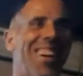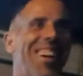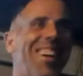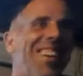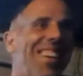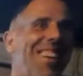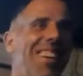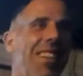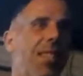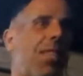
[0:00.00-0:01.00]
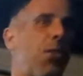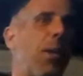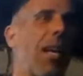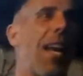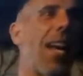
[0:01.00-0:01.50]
Uh, this is